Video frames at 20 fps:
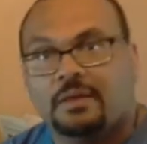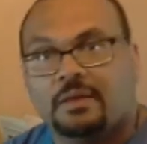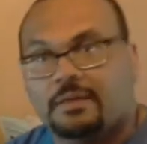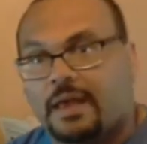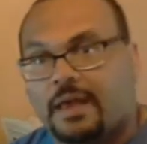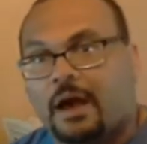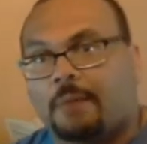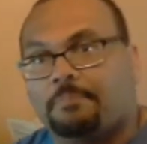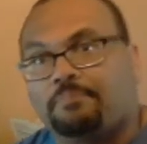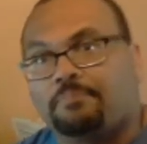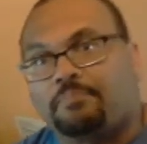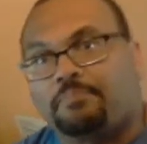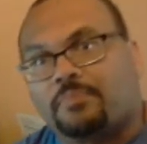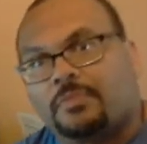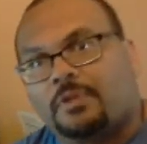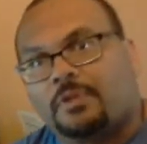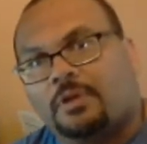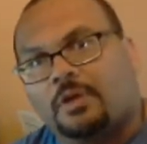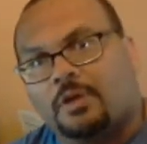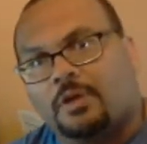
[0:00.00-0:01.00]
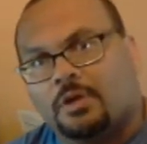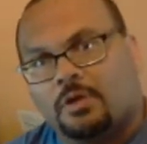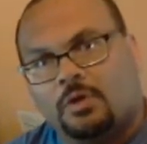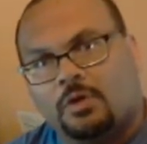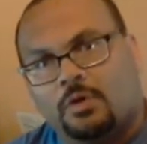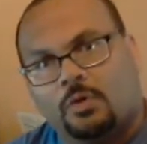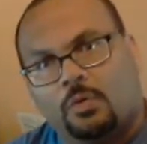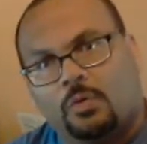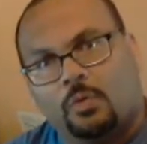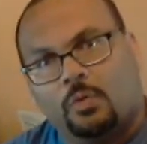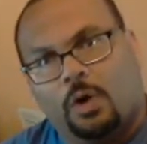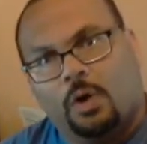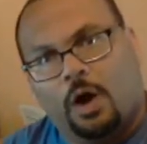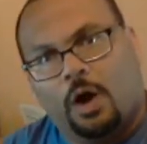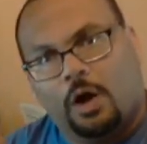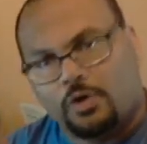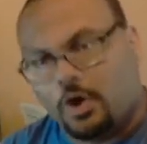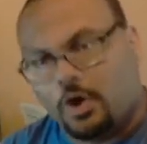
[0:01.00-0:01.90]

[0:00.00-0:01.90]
Now, on